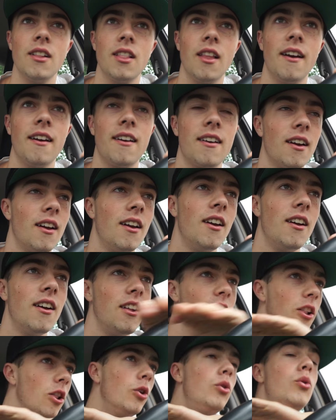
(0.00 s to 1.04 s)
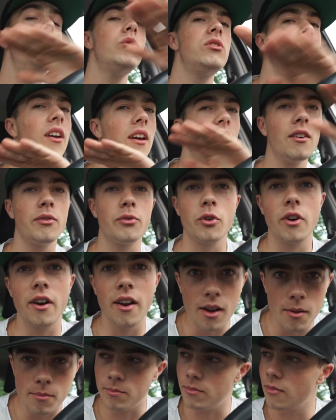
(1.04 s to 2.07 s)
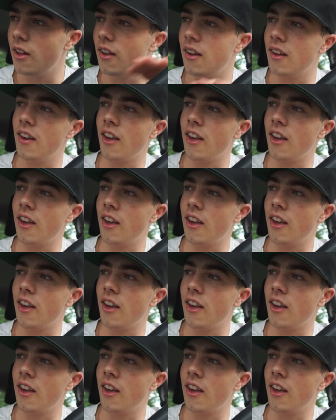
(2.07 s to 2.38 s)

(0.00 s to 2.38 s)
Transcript: Like, losing for him